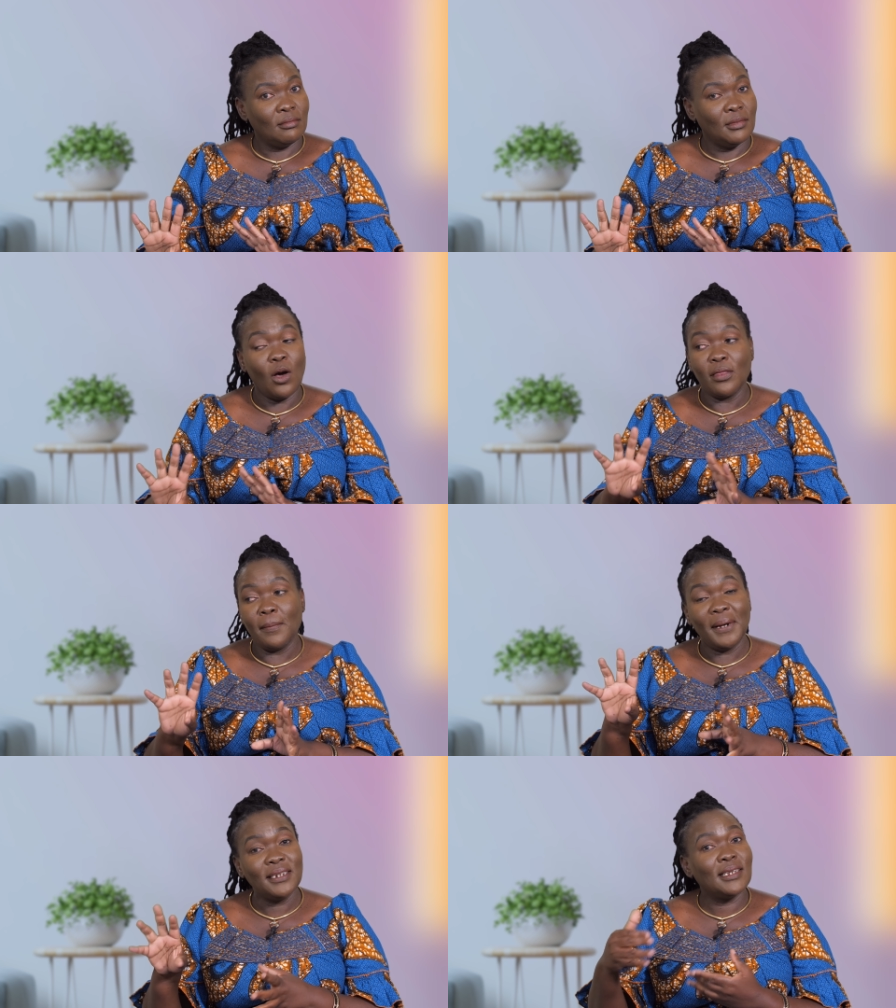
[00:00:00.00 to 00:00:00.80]
now the
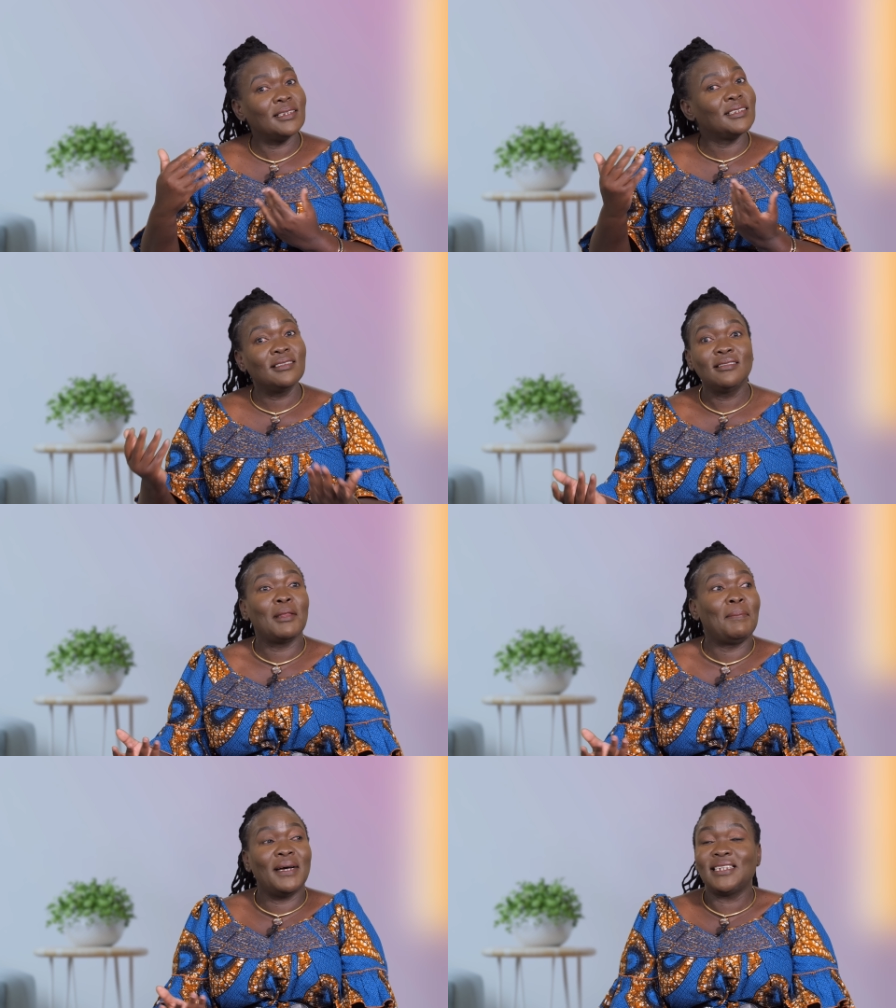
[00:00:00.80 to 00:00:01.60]
pastors
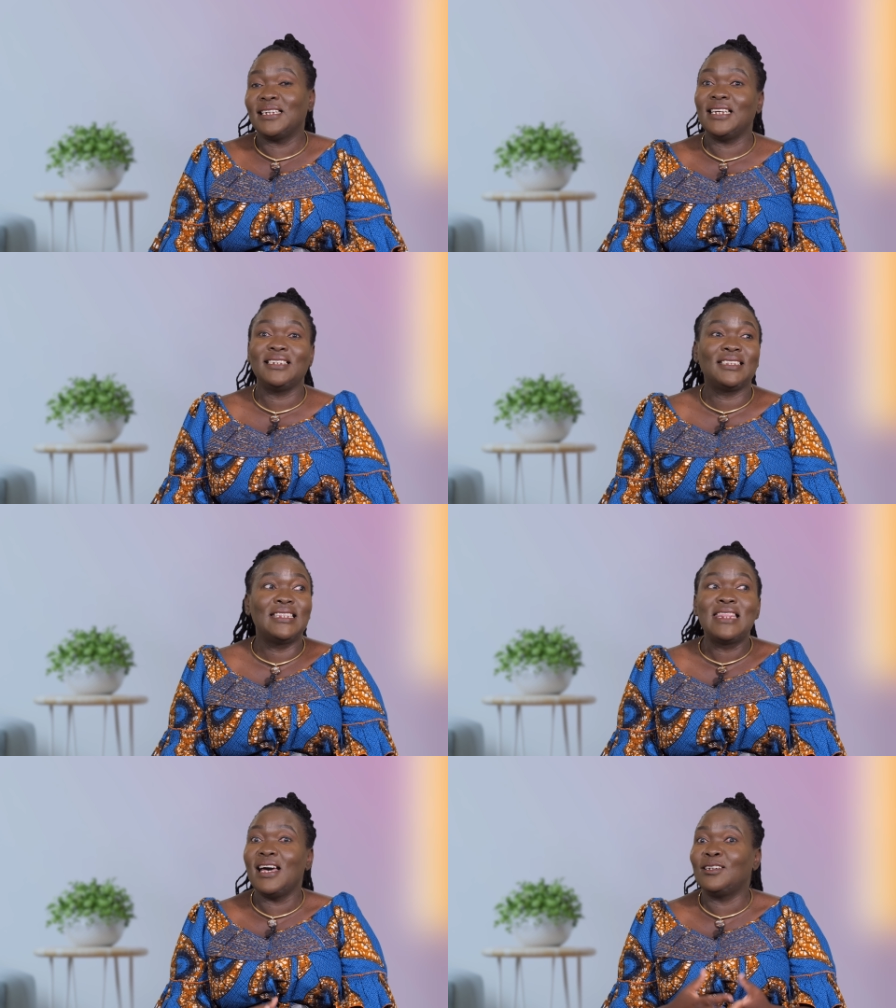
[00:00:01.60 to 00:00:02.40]
the pastor is just
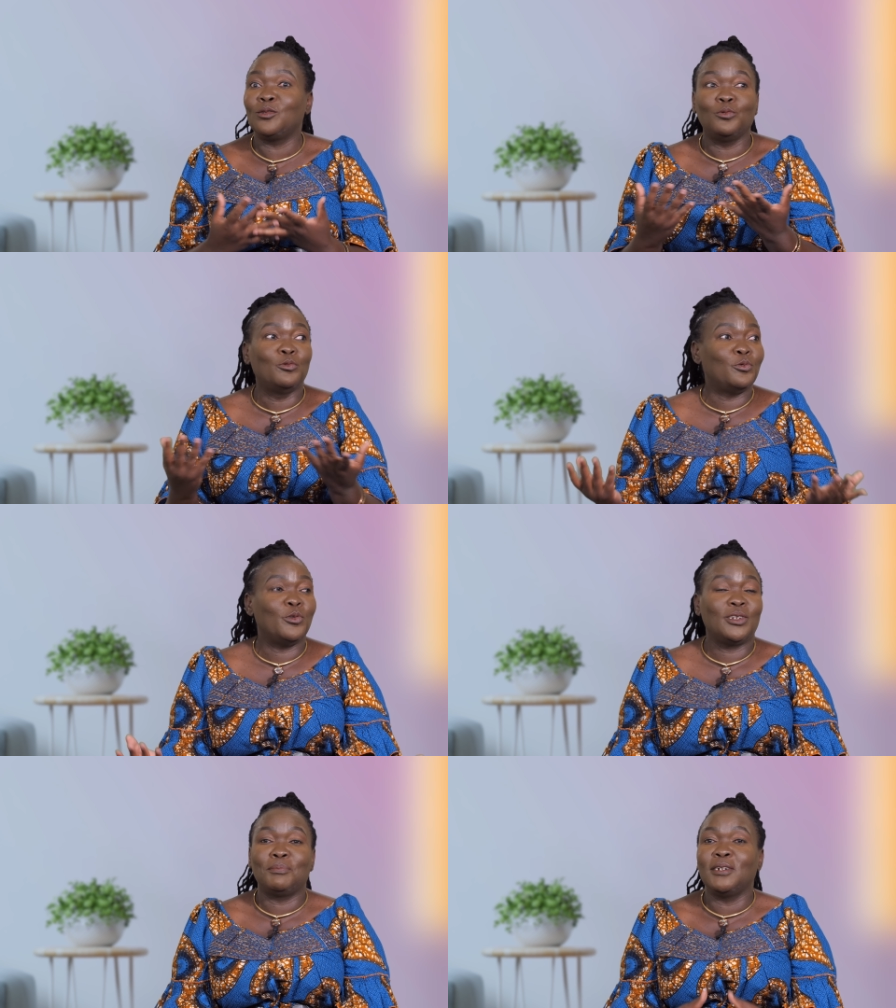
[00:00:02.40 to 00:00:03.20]
there to,
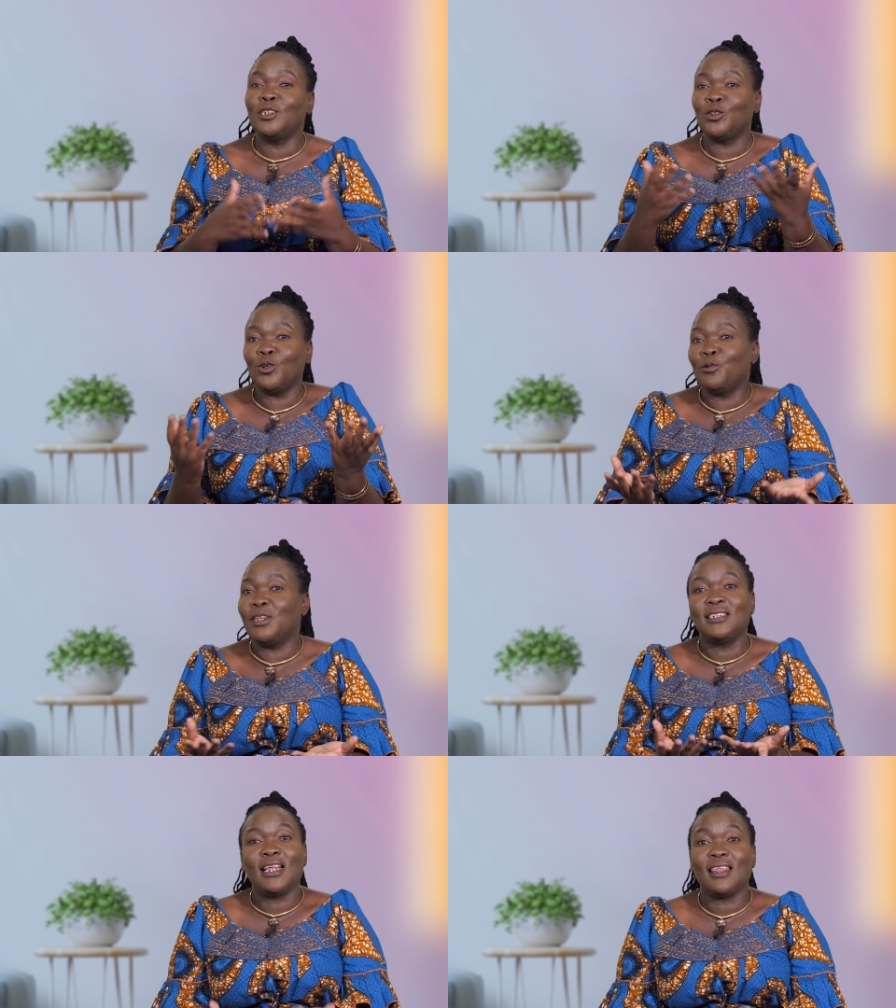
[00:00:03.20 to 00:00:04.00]
for spiritual,
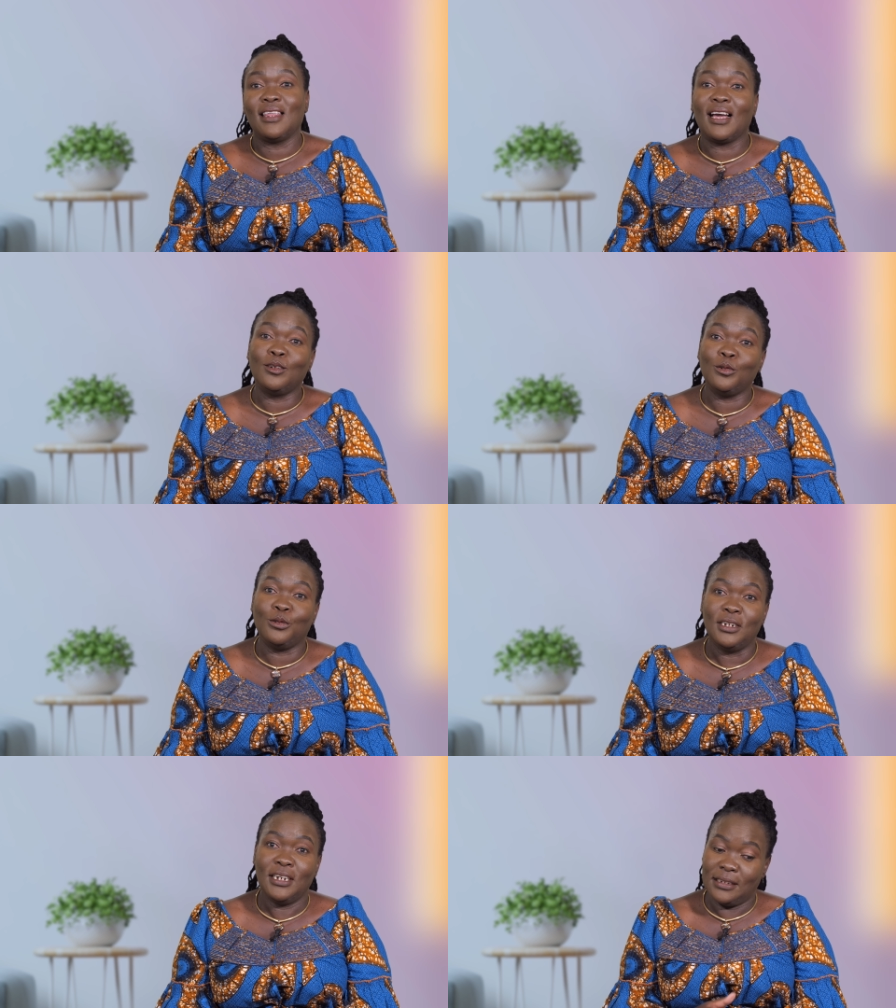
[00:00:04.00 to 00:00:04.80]
there's nothing they can do.
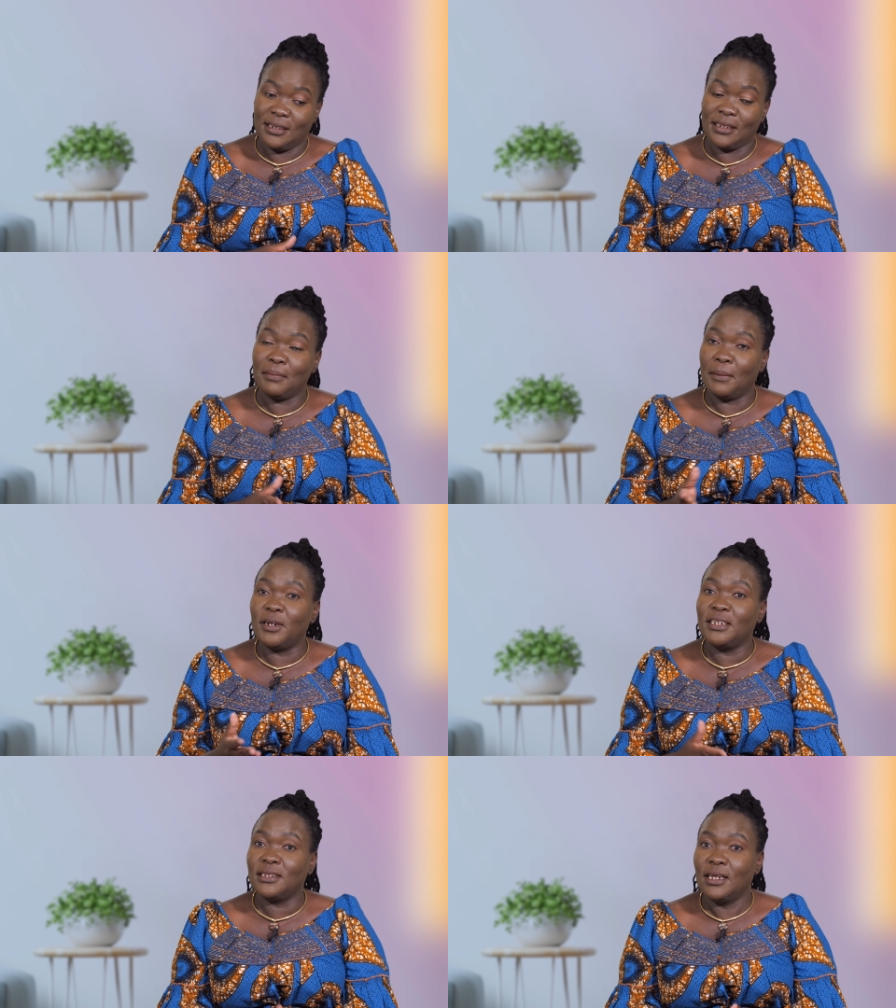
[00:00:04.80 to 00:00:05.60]
It's the same the
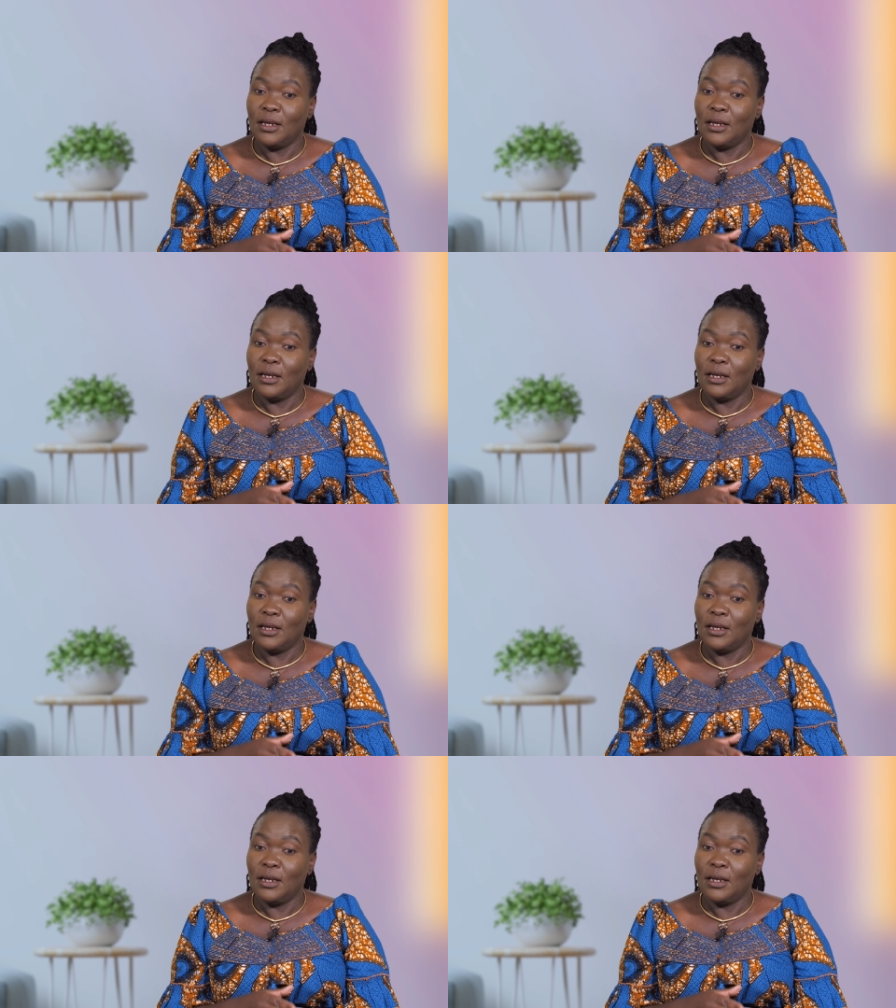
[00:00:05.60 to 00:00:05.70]
police,